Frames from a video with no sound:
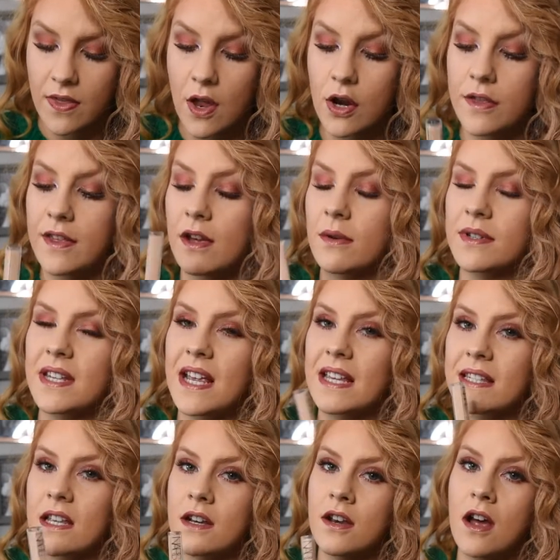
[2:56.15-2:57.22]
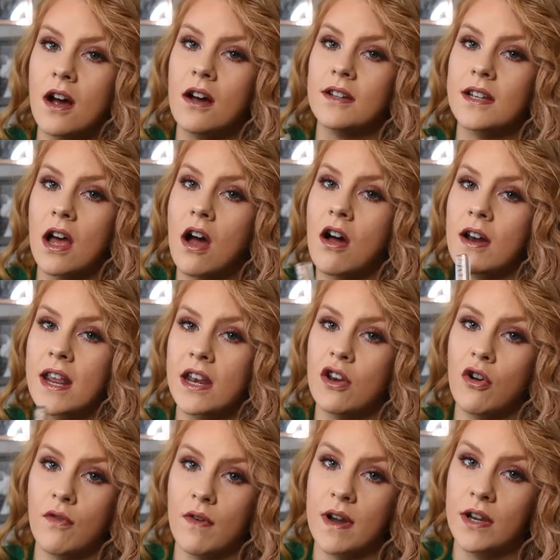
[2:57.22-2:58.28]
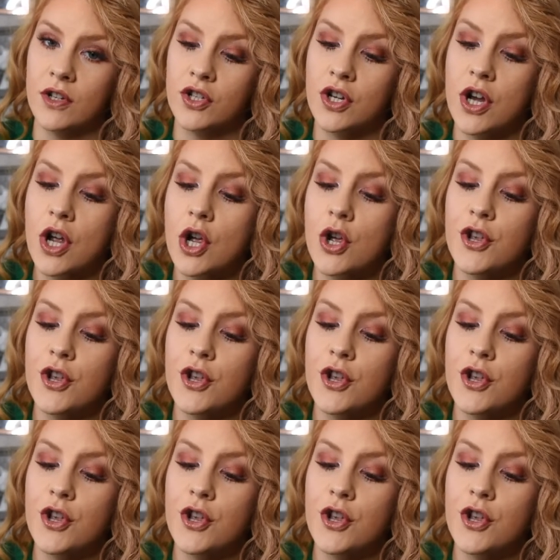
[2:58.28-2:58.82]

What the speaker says: The only thing I'll say is that NARS aren't in Norwich,